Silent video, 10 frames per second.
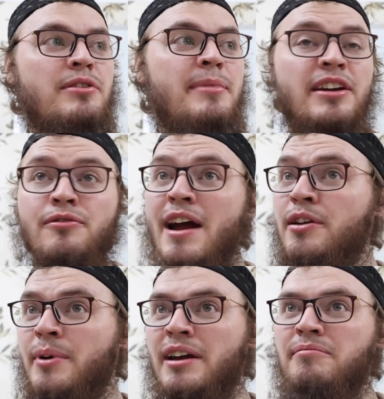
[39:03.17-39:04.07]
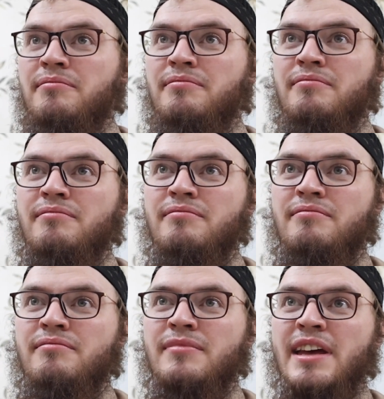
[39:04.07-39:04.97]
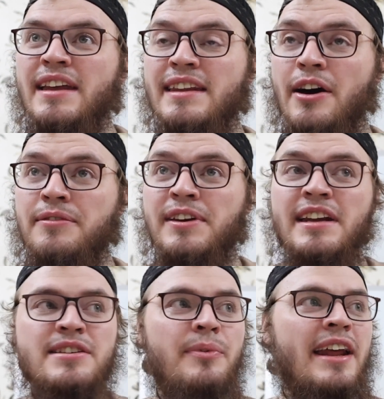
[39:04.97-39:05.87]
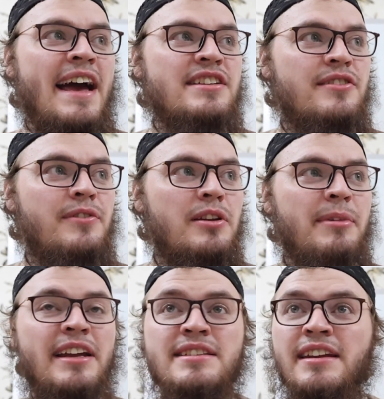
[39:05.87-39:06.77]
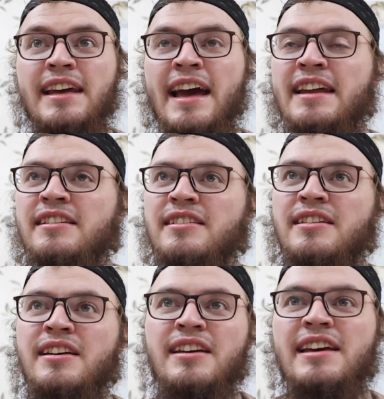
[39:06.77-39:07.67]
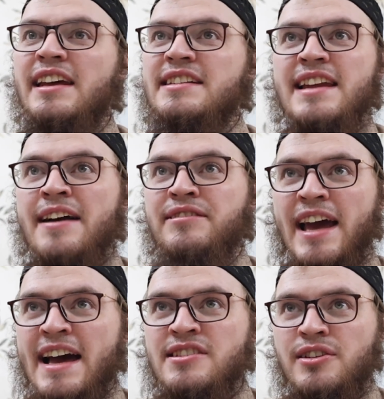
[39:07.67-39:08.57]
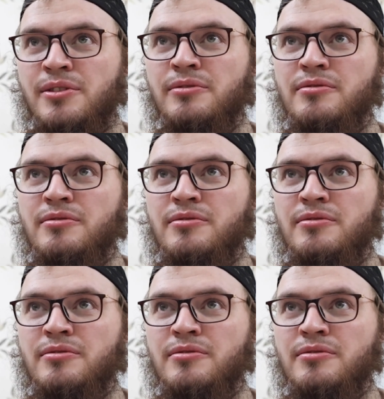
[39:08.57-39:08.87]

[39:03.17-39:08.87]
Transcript: money right away. Now if he doesn't want to ask you for the money until the end, he doesn't have to ask you.